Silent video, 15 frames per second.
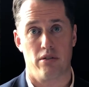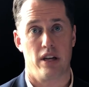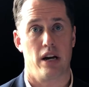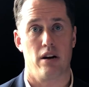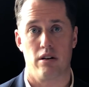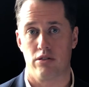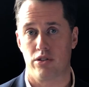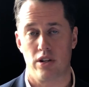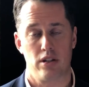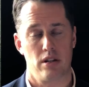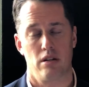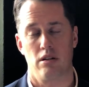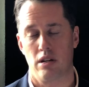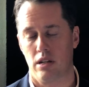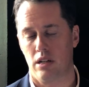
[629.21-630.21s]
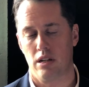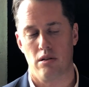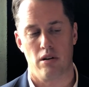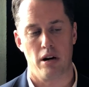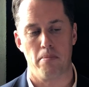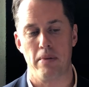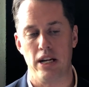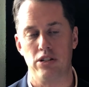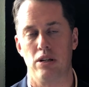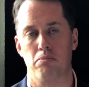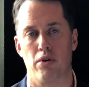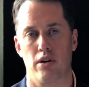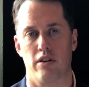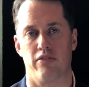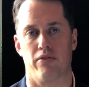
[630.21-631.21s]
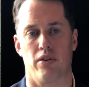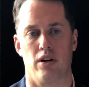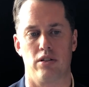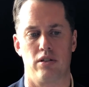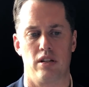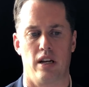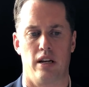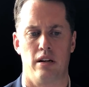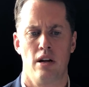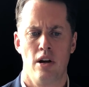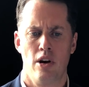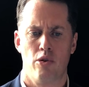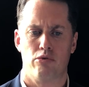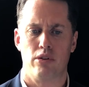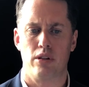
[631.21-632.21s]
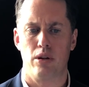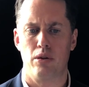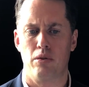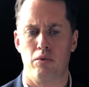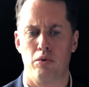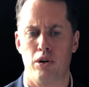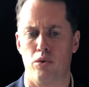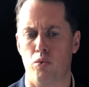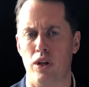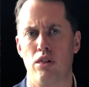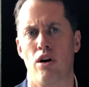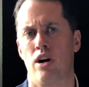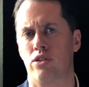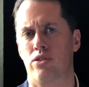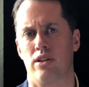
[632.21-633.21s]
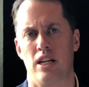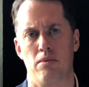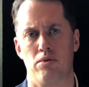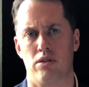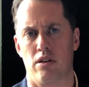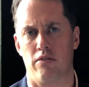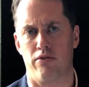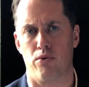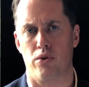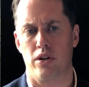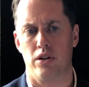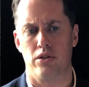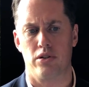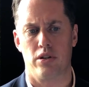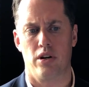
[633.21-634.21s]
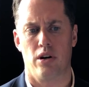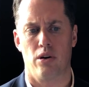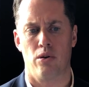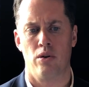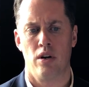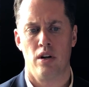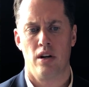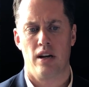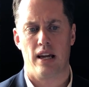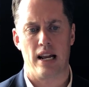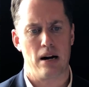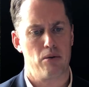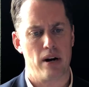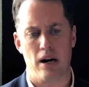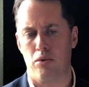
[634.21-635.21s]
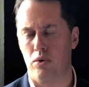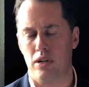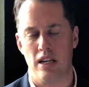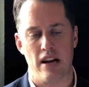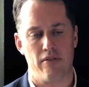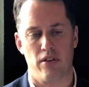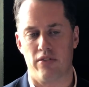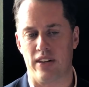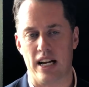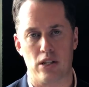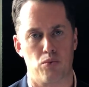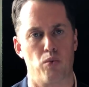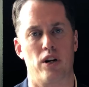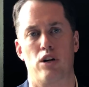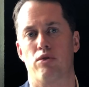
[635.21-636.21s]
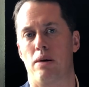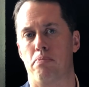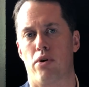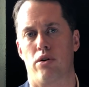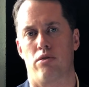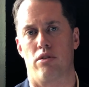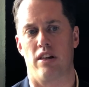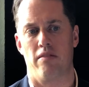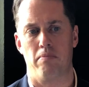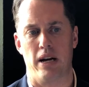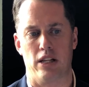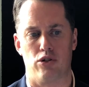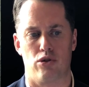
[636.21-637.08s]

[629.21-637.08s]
They are such a you know an amazing partner for us. And really, you know, we launched on Amazon four years ago, and I, I would never have guessed what a great partner they've been.